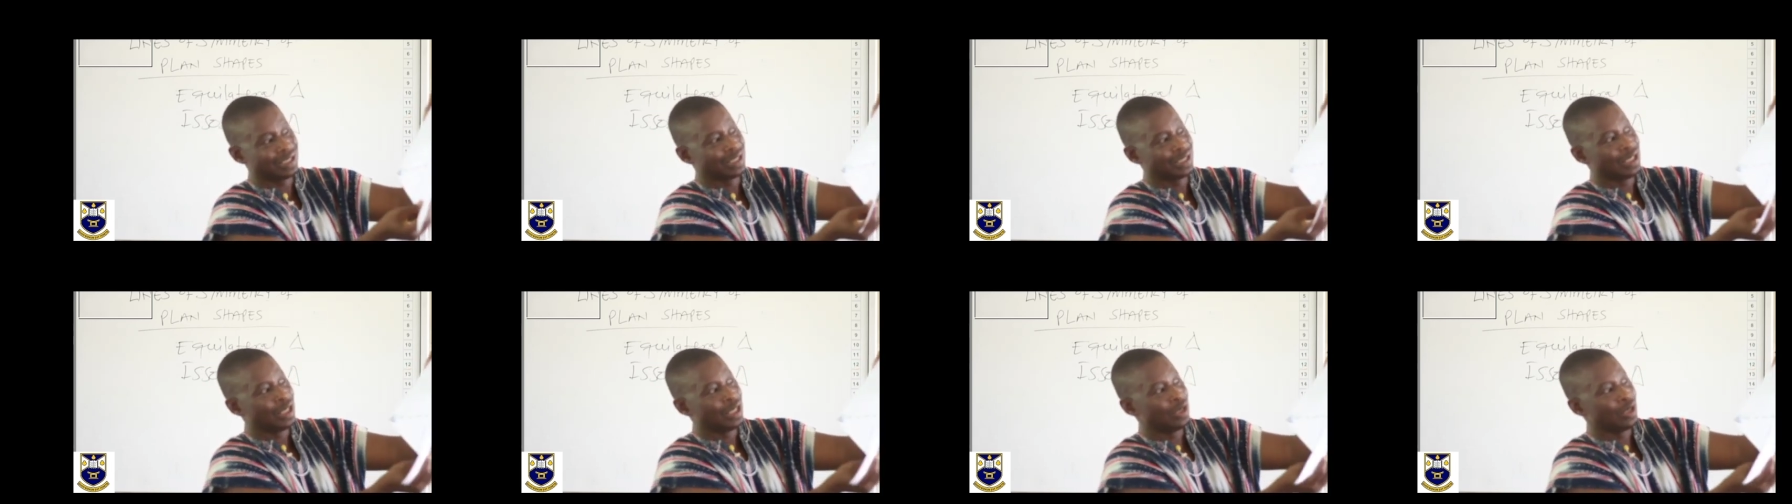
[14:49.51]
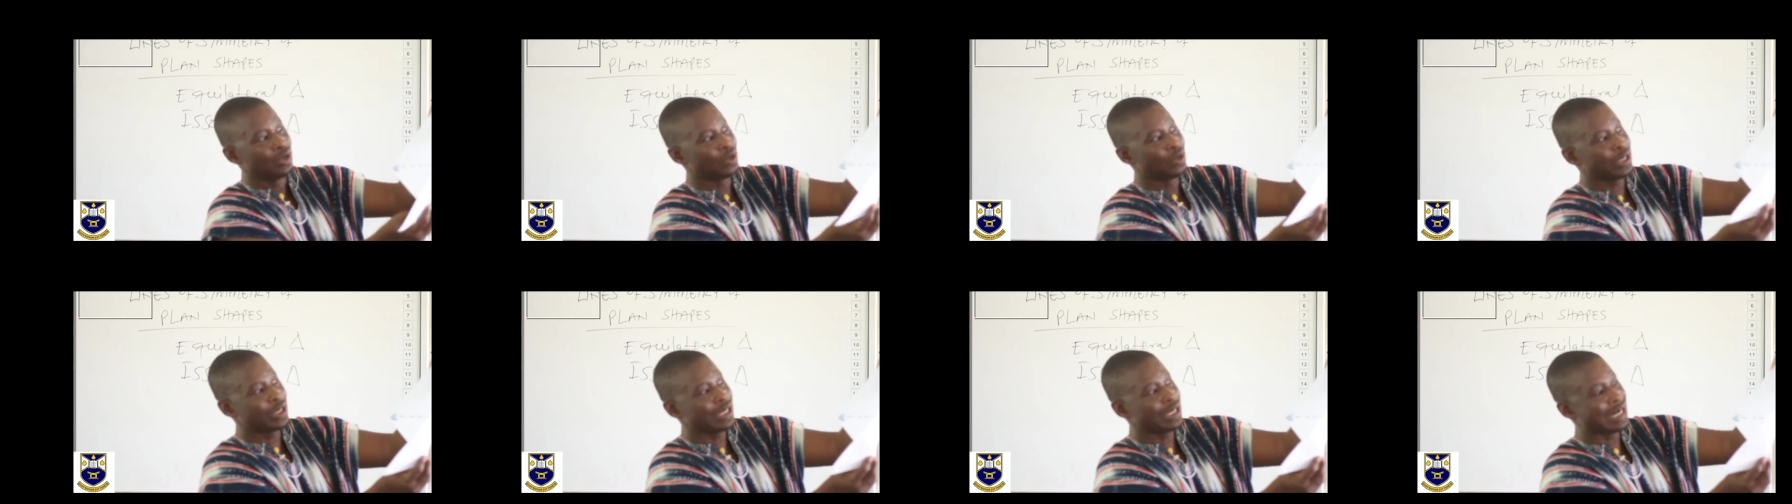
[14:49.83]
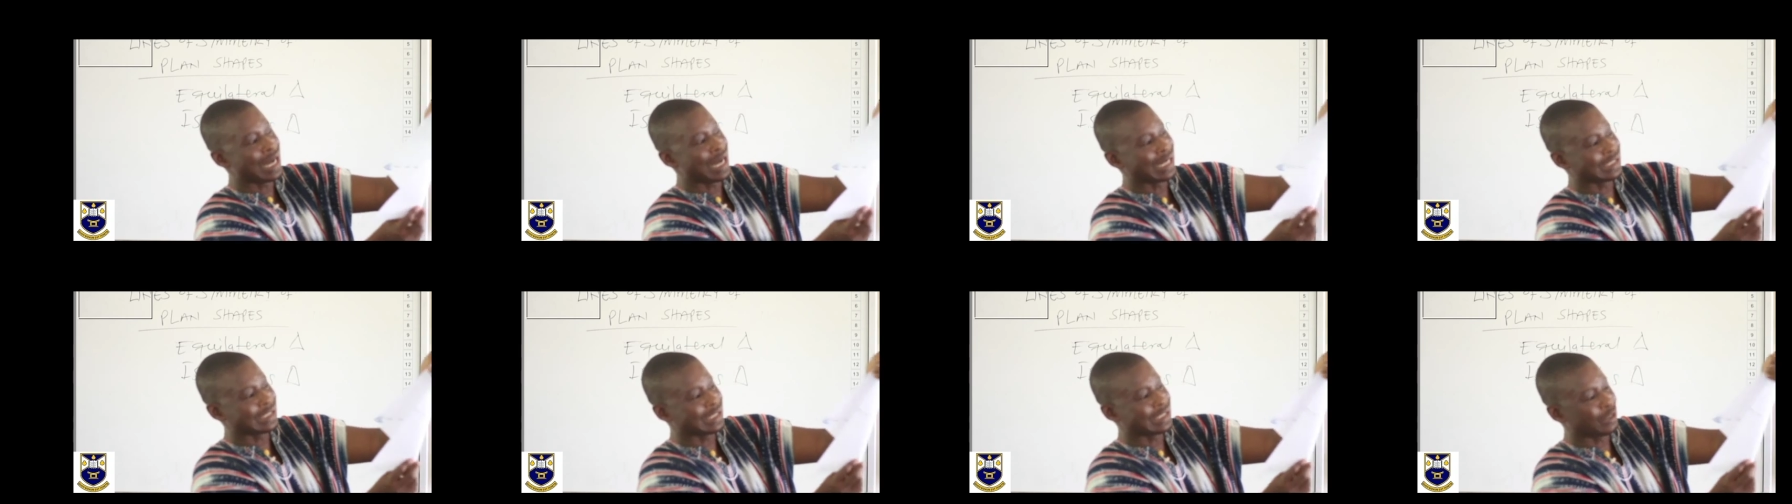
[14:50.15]
Looking
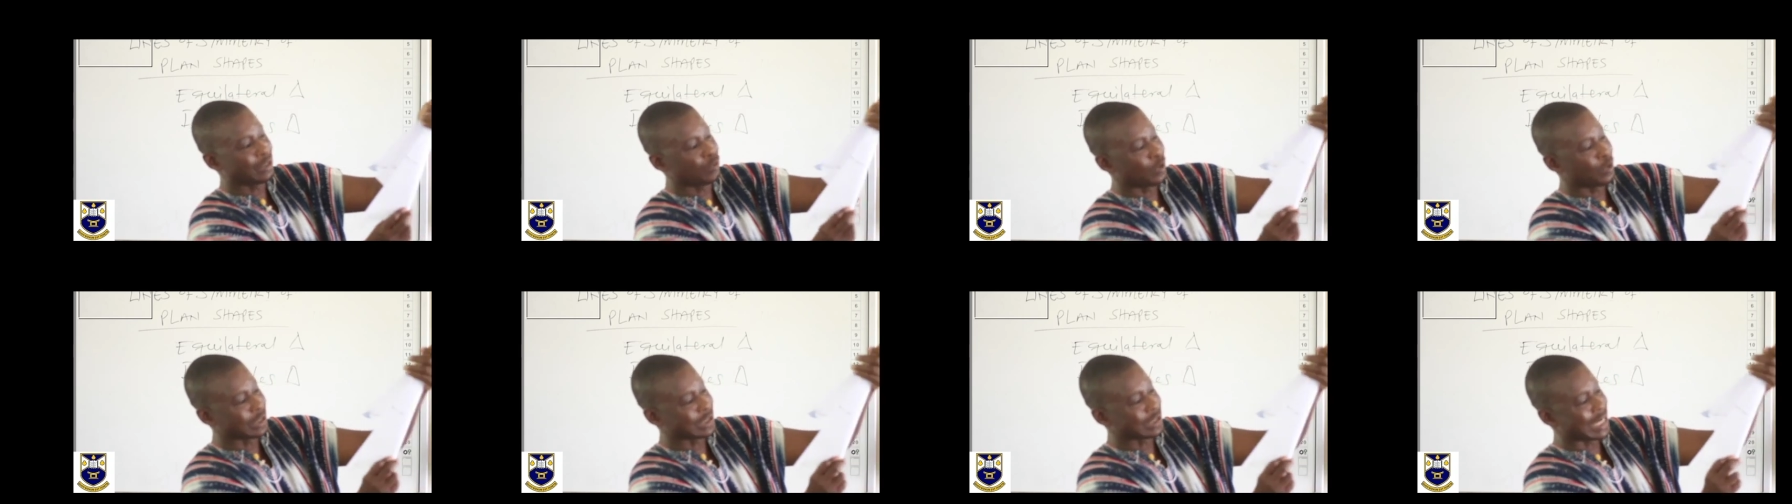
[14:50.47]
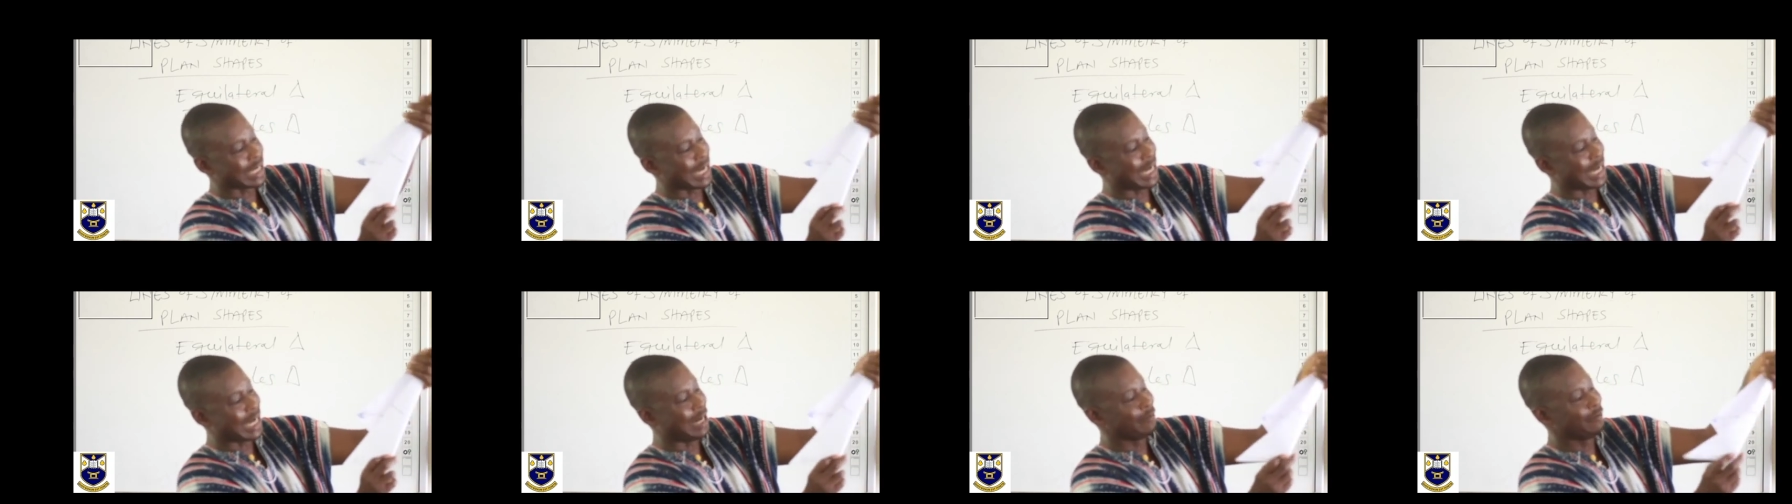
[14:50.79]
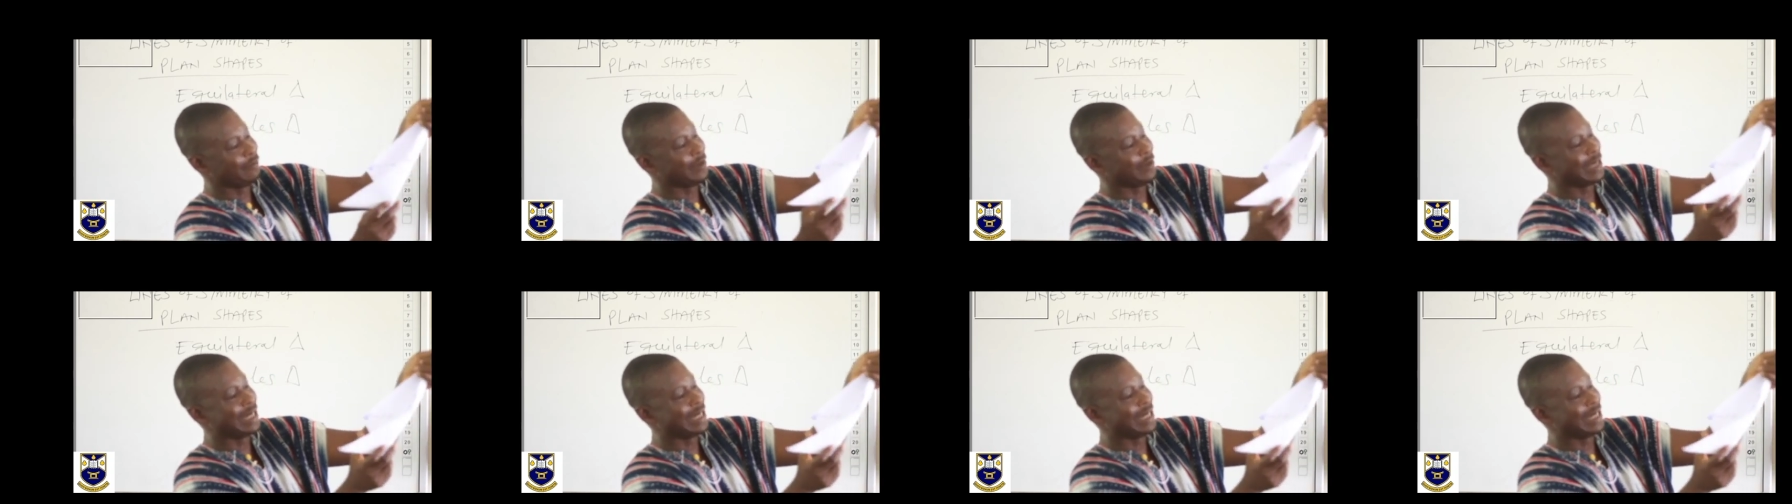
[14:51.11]
at what I have here,